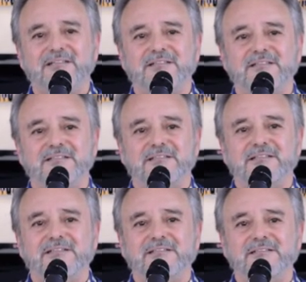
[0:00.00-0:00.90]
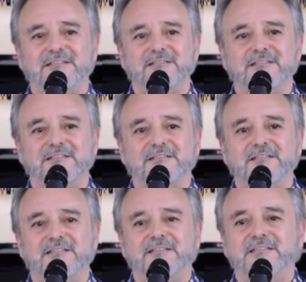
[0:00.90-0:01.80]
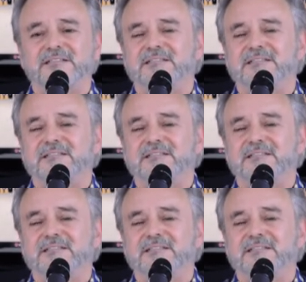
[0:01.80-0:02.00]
(no one is talking)